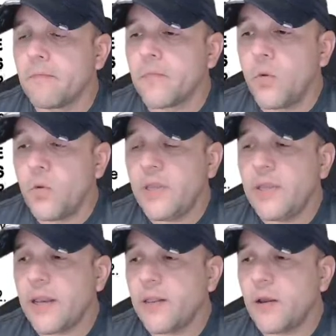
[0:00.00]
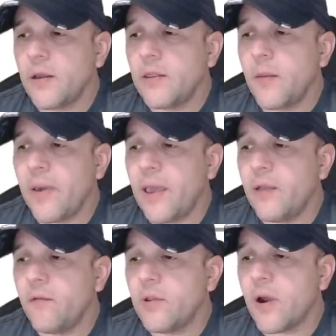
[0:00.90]
You need that in the
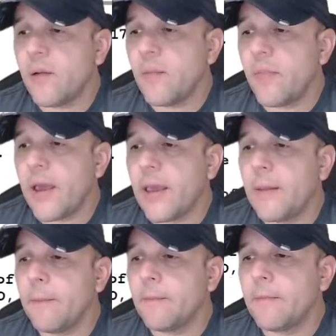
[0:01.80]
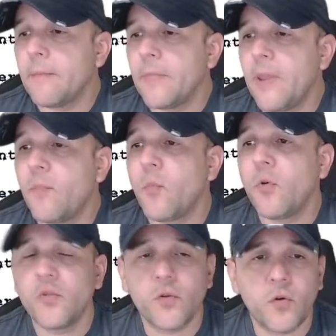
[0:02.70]
pay retirement packet. the
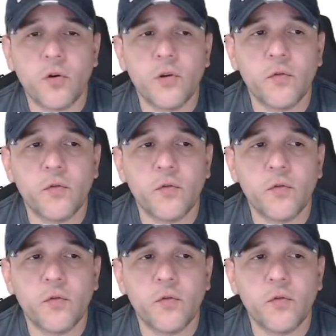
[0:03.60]
promotion orders